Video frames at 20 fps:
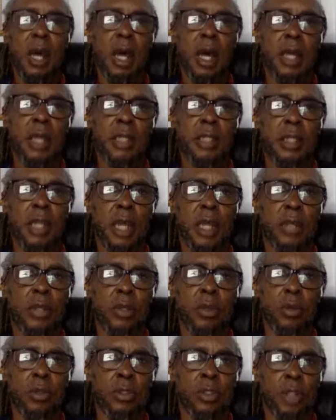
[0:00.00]
And
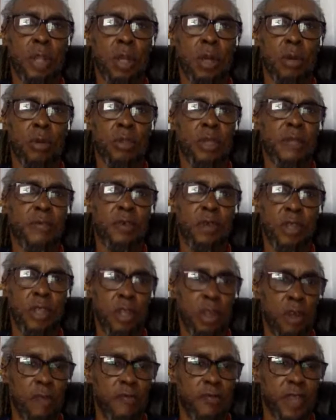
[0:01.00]
also they've got the
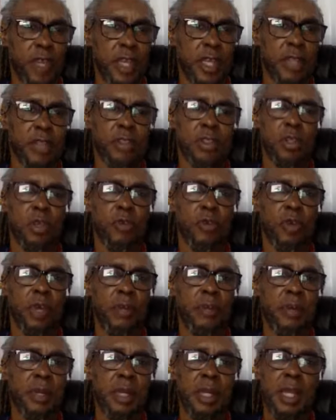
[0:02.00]
off-takers
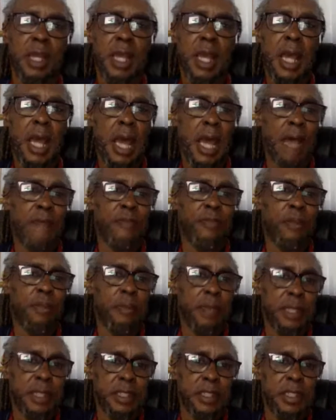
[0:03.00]
agreement and the
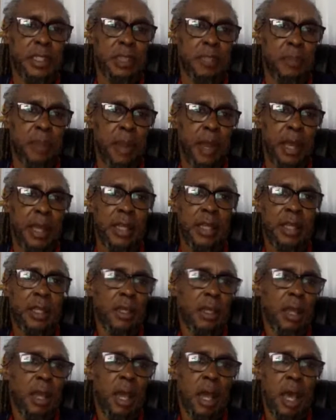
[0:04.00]
business plan.
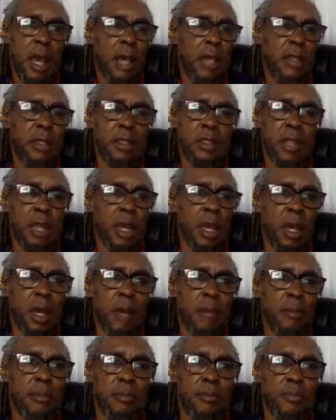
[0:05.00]
And
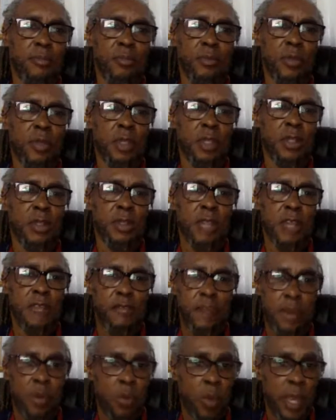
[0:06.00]

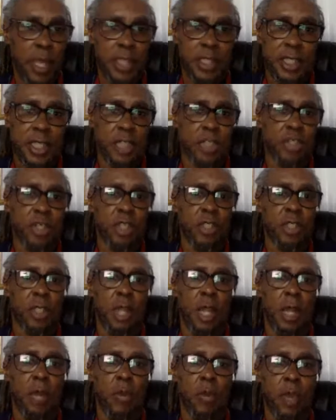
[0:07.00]
they've been waiting just
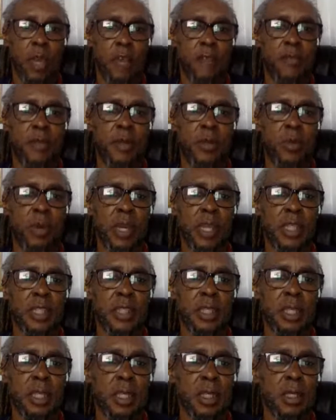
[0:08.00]
like we have been
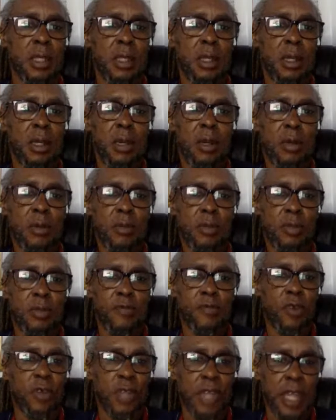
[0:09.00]
waiting
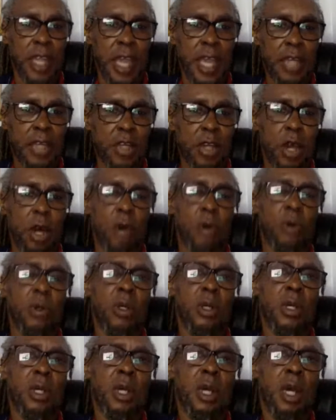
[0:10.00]
for the get-go.
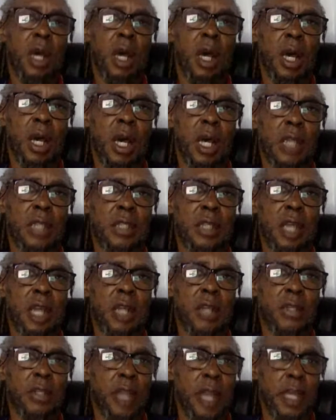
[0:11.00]
And
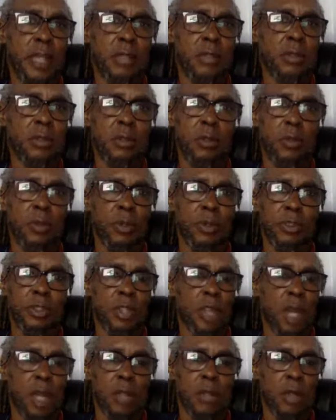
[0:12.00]
then we'll
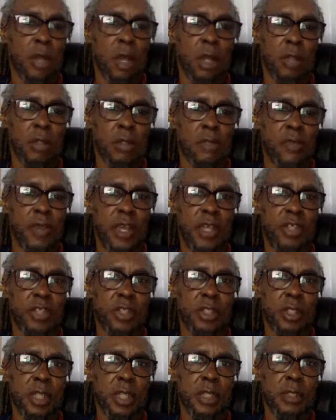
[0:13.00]
start the
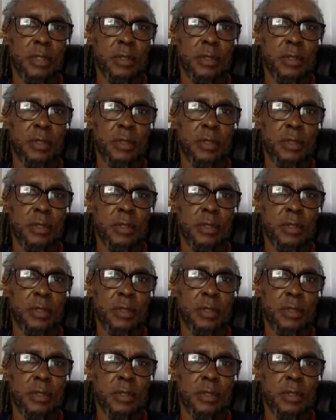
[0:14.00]
cultivation.